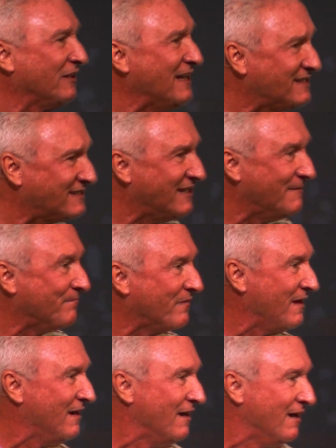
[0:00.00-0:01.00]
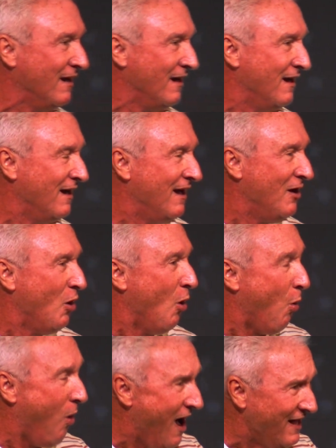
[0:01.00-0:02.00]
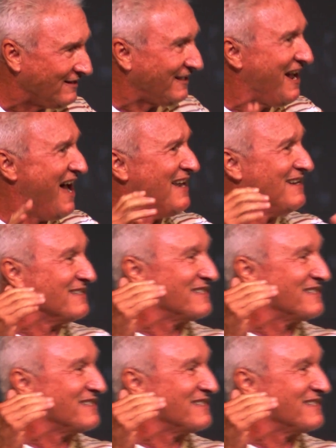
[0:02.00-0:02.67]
Listen, what kind of